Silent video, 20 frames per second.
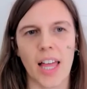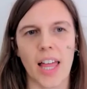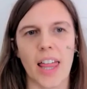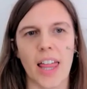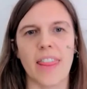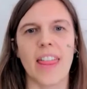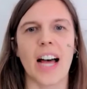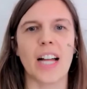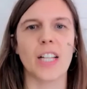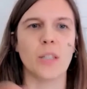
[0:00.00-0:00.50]

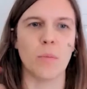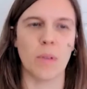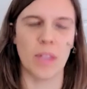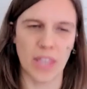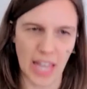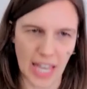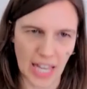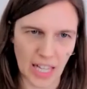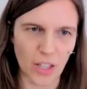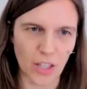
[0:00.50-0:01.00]
that's what
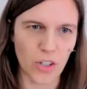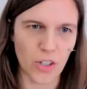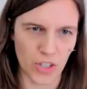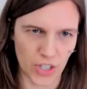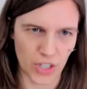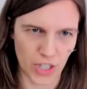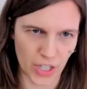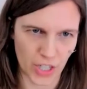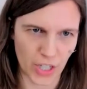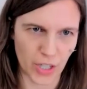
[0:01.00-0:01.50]
they
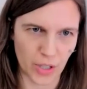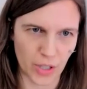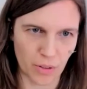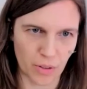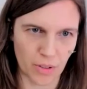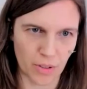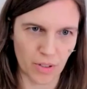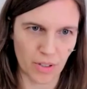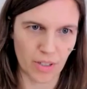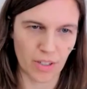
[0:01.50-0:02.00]
learn to do
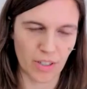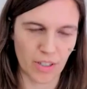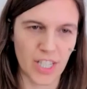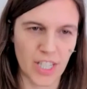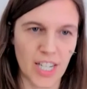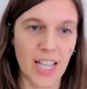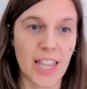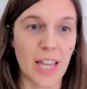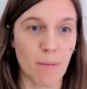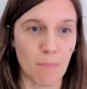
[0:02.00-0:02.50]

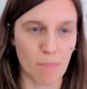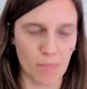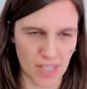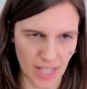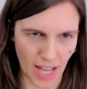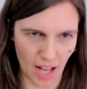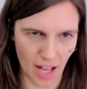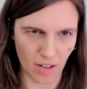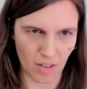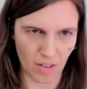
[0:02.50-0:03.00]
to mm-hmm.
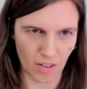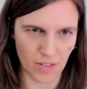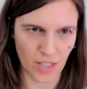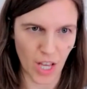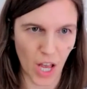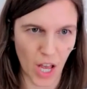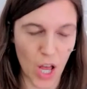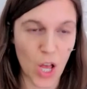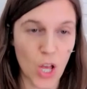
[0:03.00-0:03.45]
themselves.